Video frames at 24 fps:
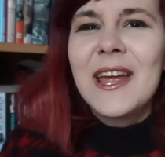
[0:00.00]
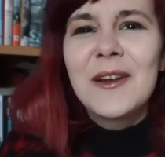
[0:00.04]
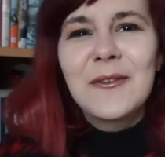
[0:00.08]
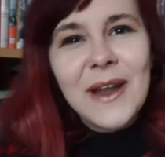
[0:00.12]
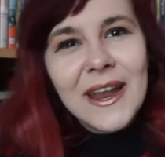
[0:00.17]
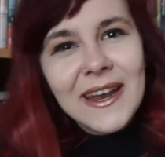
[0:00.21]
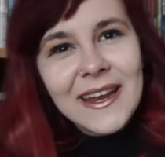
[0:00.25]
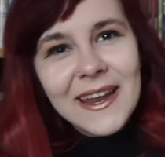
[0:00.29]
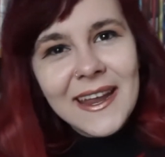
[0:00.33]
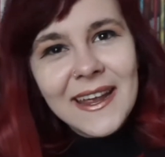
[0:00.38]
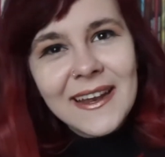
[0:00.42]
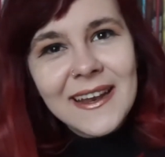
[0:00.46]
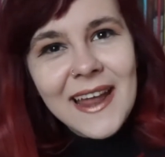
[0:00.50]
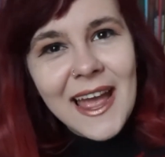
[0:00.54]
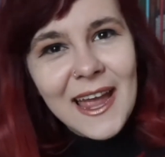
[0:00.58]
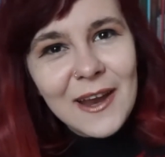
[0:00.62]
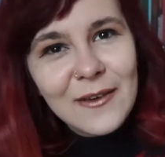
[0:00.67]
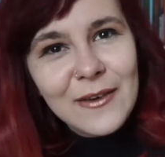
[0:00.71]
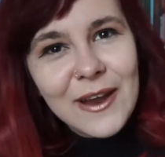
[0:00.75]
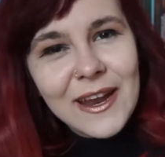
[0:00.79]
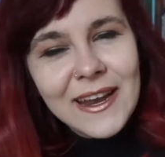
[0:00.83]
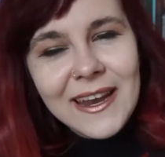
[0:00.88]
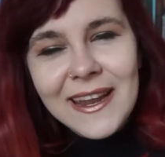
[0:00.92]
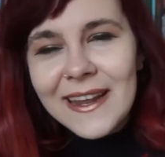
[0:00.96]
Iranian,
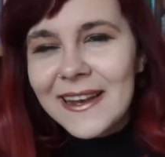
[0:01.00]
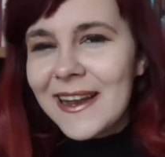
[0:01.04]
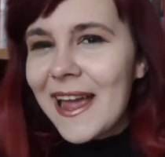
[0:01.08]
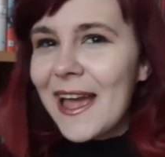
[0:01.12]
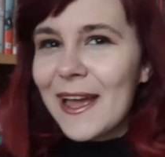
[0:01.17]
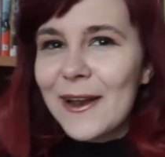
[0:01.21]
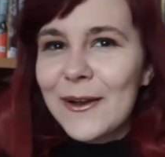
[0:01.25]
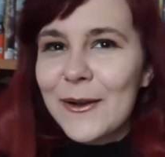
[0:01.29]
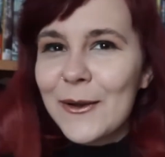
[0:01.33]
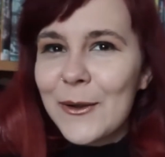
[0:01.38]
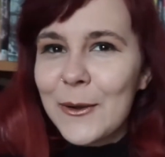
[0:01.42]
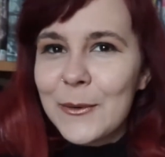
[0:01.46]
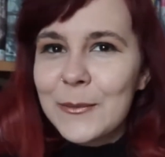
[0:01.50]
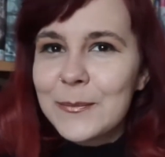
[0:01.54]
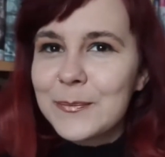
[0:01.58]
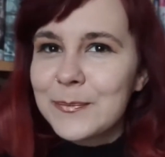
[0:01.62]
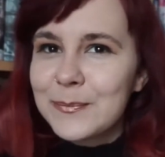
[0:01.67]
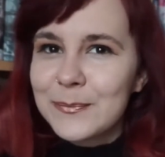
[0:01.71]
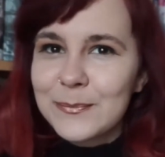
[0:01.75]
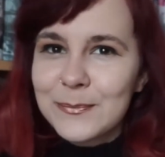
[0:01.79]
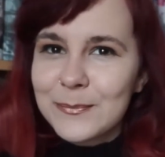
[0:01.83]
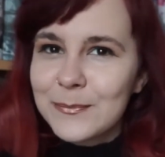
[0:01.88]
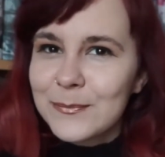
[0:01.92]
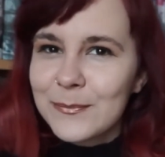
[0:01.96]
Iranian, I don't know.
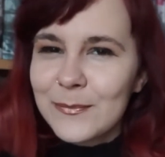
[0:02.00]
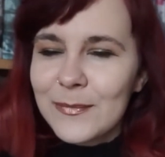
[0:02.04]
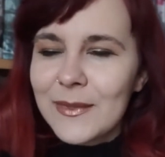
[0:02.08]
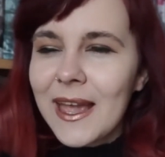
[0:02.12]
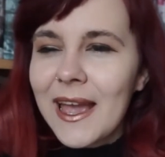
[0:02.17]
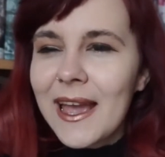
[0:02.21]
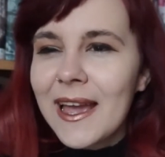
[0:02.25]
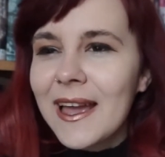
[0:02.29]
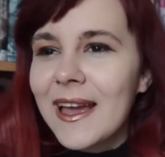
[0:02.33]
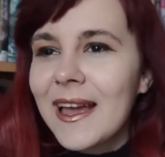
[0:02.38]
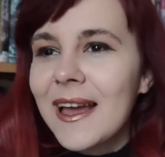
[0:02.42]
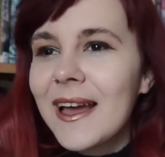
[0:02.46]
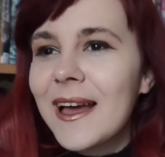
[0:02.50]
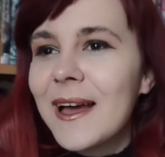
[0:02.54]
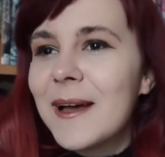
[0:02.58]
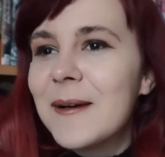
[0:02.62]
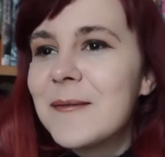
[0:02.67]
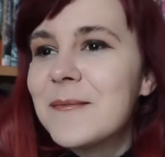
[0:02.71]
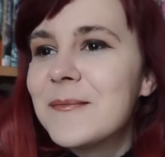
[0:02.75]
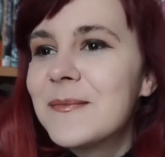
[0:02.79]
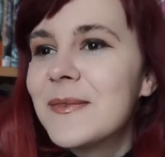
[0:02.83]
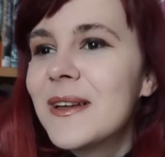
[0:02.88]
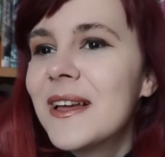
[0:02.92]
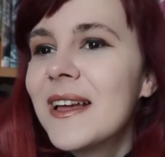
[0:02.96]

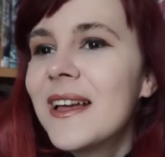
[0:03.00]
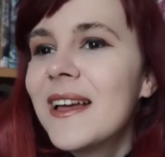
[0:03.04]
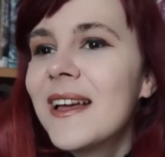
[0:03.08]
Um,